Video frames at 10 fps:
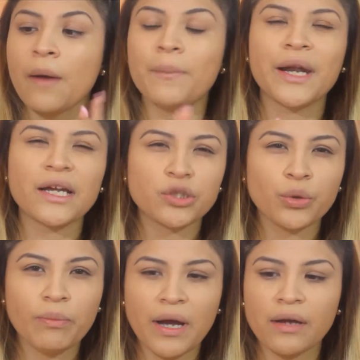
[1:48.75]
but I
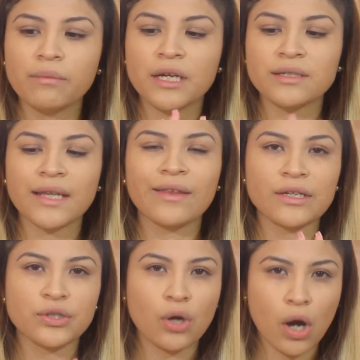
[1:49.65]
don't mind because I
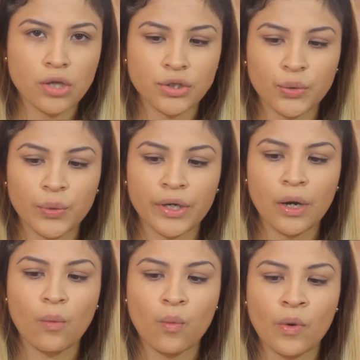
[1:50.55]
like to contour
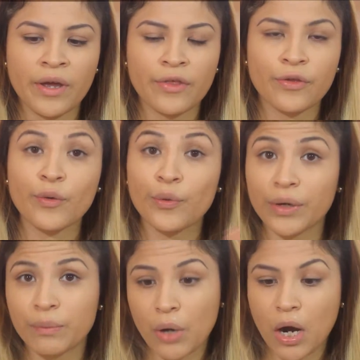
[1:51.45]
with
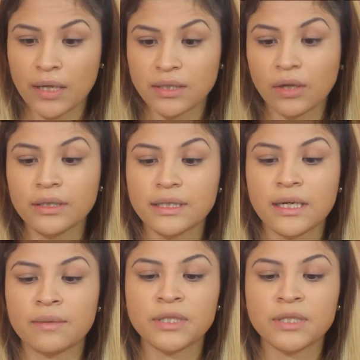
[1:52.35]
cream products all the time.